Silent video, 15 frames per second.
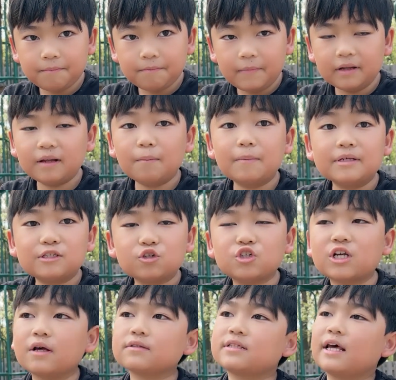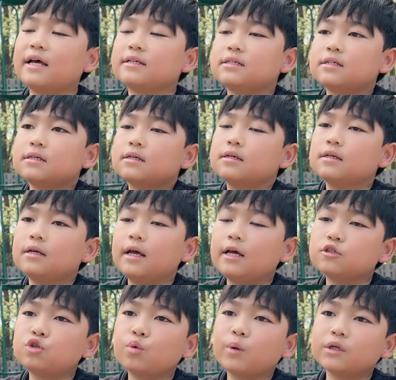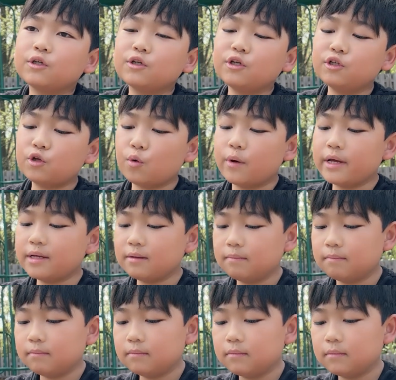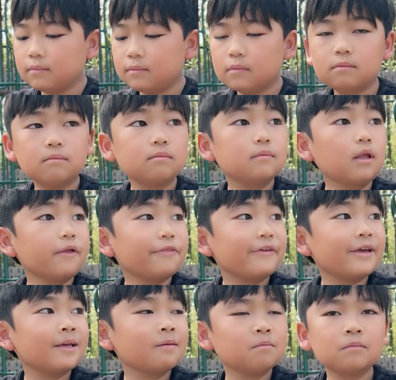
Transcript: And then Mr. Chow said, Andrew, what are you doing? Nothing.